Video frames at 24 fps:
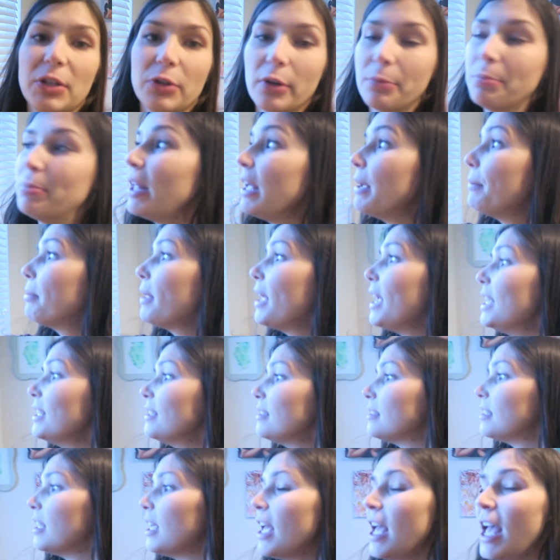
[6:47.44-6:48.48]
Indoor Play
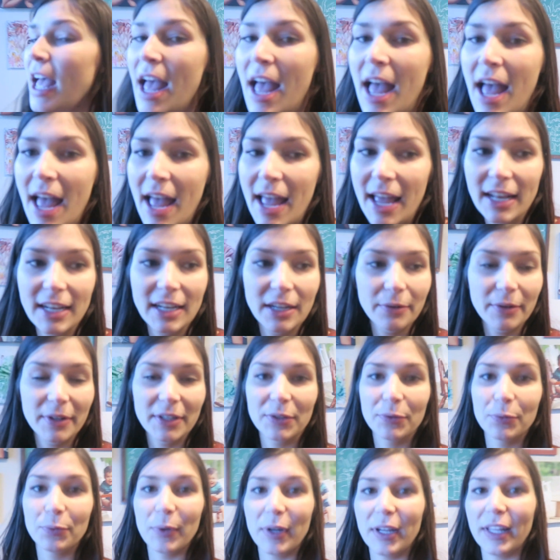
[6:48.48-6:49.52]
Place, and it
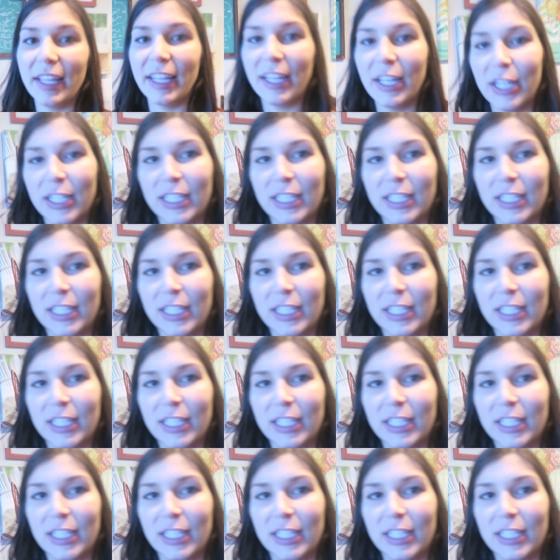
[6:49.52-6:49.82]
was really